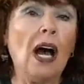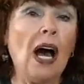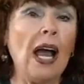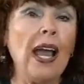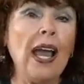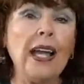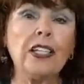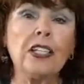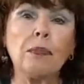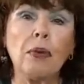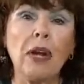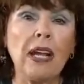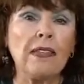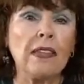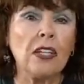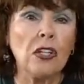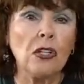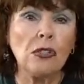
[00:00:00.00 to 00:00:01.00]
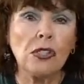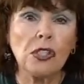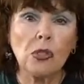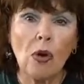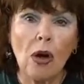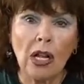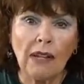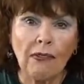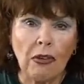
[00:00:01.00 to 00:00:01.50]
I hate to break the news
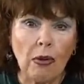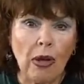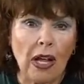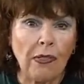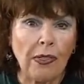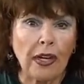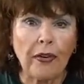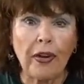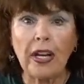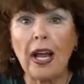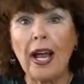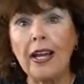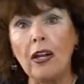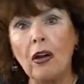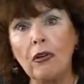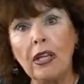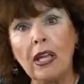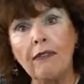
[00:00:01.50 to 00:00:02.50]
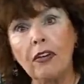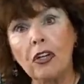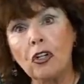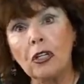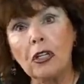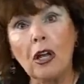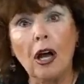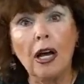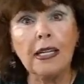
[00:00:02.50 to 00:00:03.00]
to all of you out there, and I don't give a
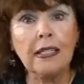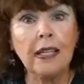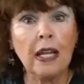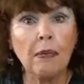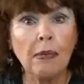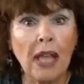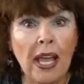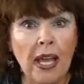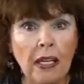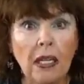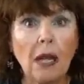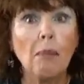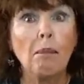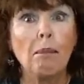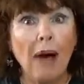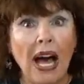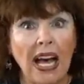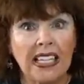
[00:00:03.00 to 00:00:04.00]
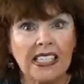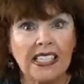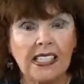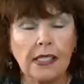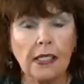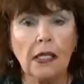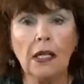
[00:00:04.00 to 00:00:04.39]
good goddamn land, but